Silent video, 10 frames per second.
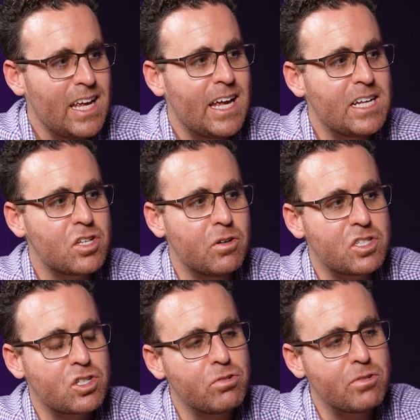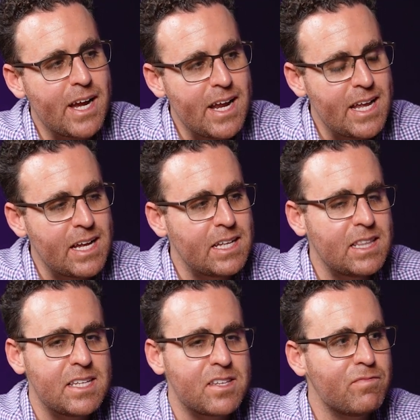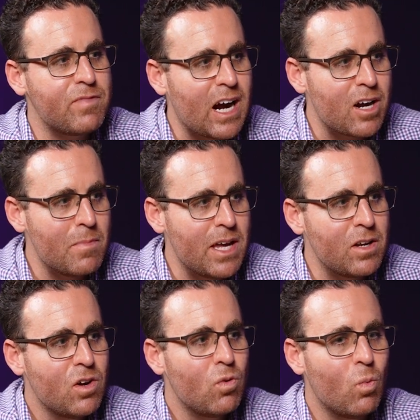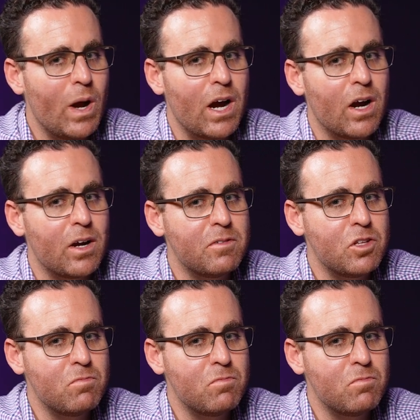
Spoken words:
and so it's creating this environment where